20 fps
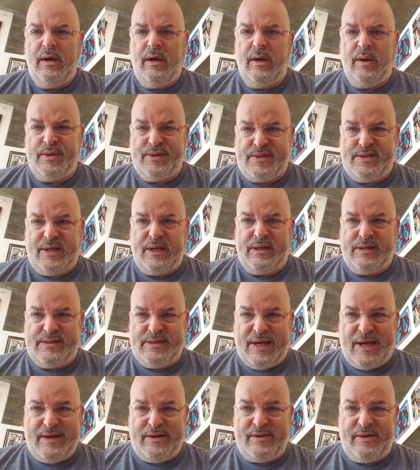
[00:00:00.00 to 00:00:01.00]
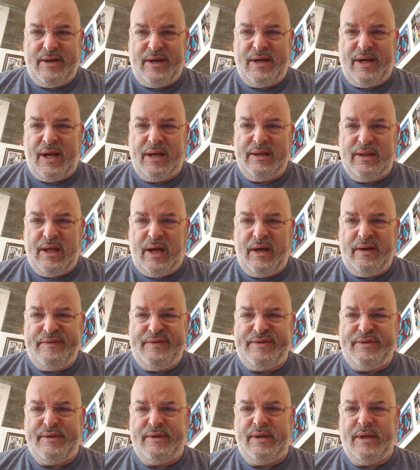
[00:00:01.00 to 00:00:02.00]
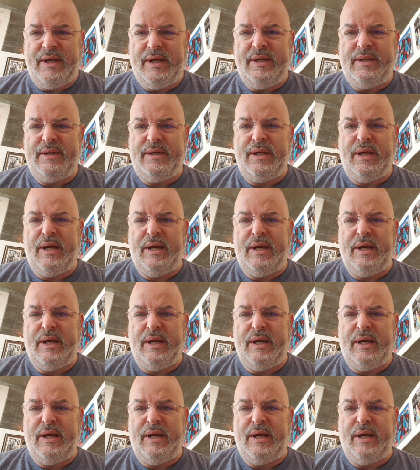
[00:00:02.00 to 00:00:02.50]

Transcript: hosting Saturday Night Live tonight,